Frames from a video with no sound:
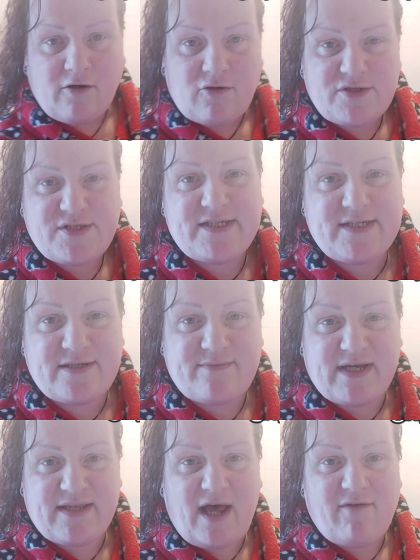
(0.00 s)
Of course, this is the
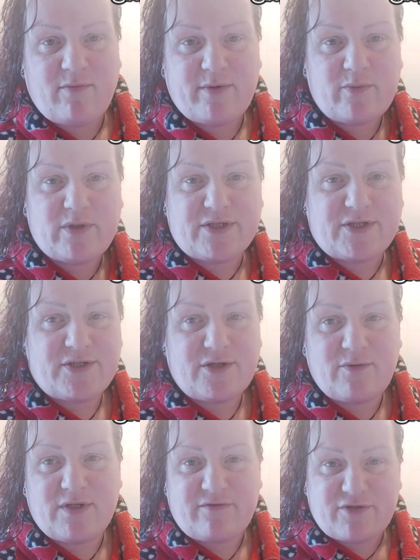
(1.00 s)
bit that everybody wants to
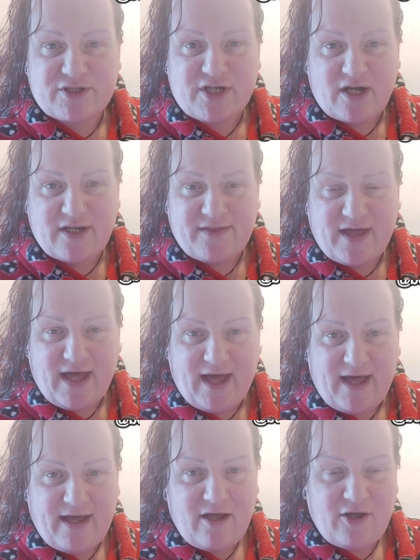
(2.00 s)
do when they've just coloured their
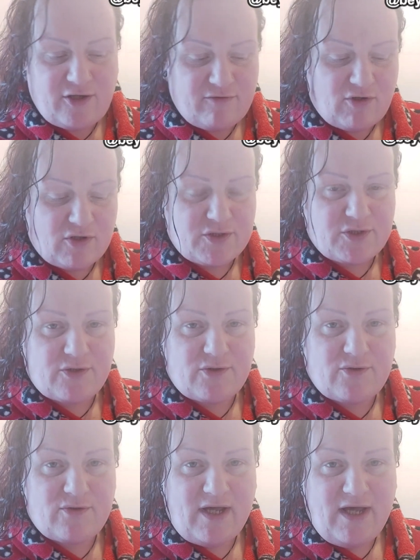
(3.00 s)
hair. You've got
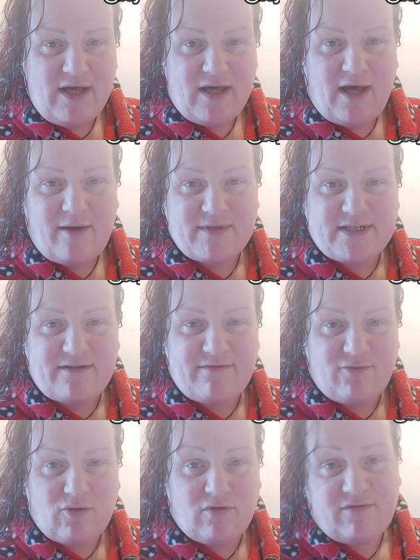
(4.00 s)
to empty
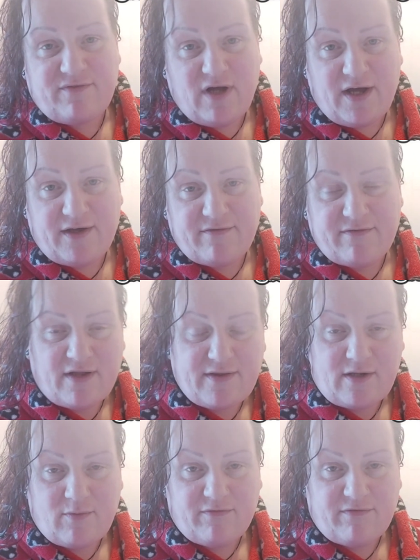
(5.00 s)
4, 5, I
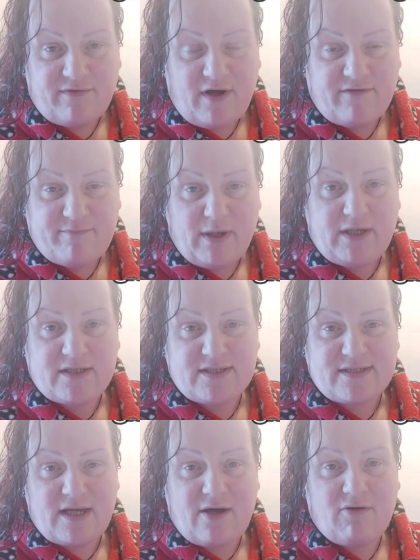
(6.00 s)
think I'm on 5
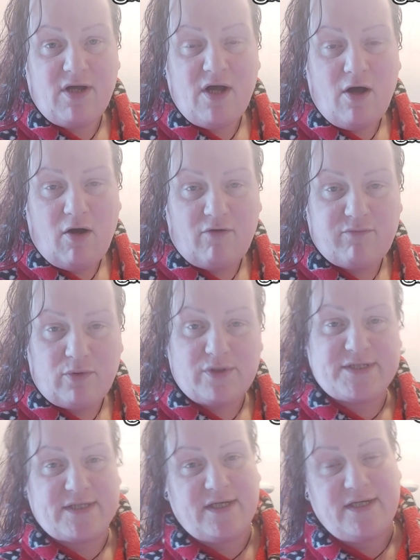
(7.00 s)
buckets now of
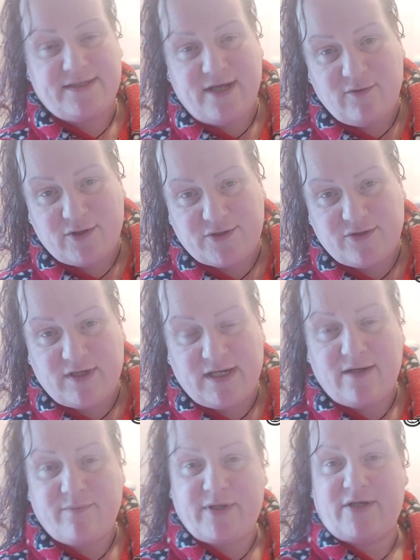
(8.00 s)
water down the
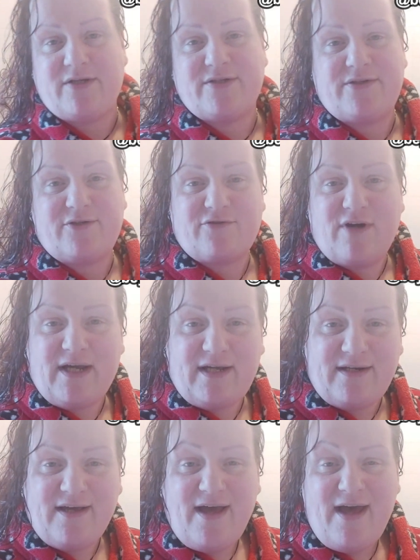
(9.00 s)
toilet because the
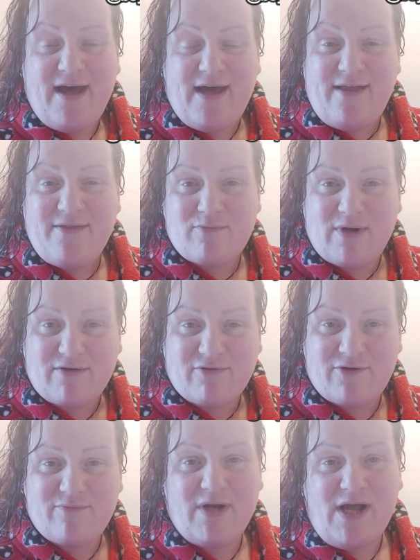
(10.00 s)
drain in the wet
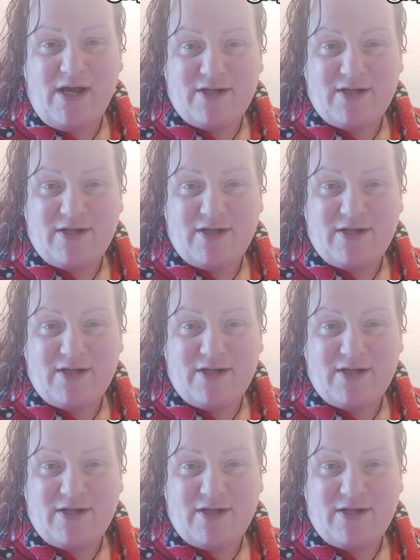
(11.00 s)
room